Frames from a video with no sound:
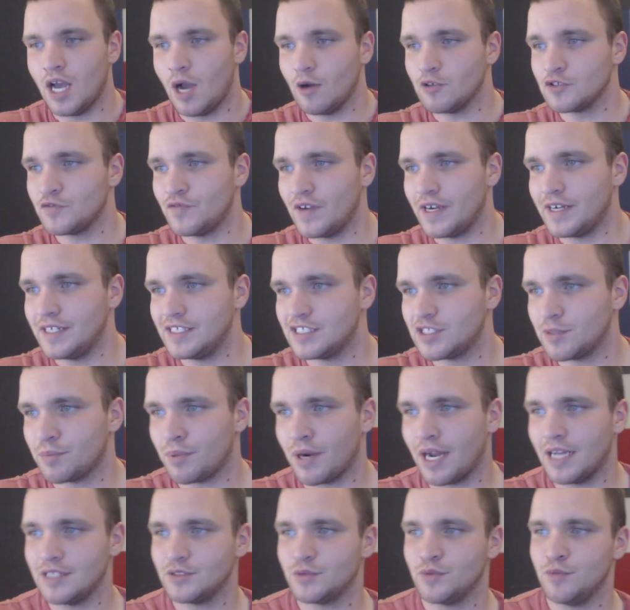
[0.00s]
I was very
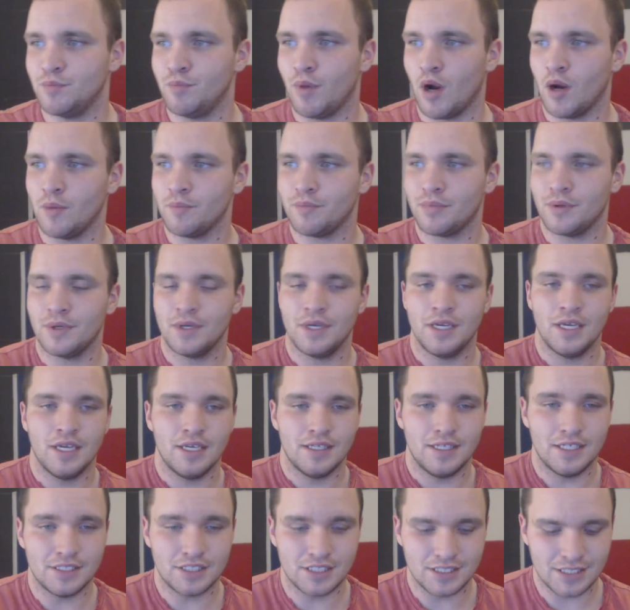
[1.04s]
surprised with Bump.
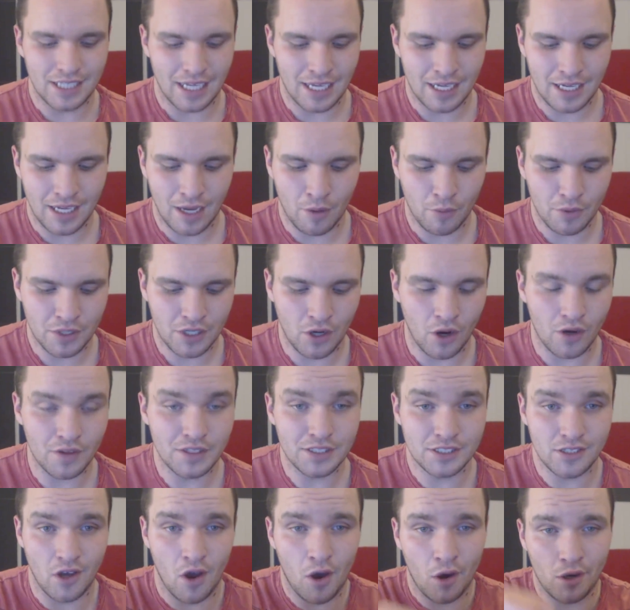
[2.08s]
This is, I would call
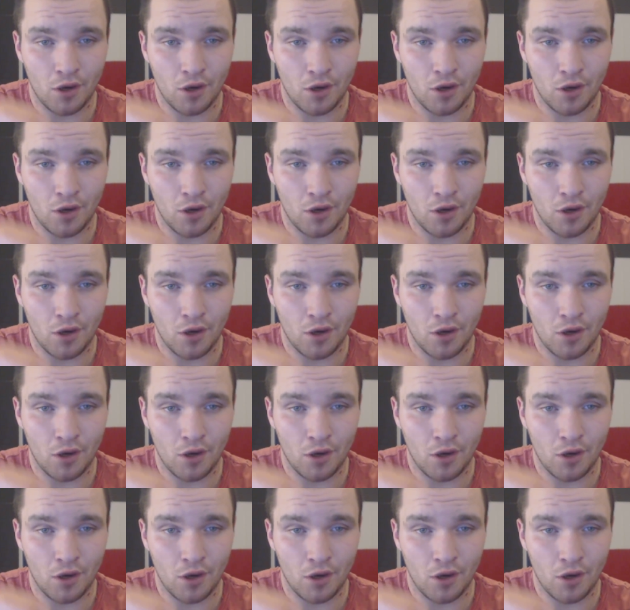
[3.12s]
this a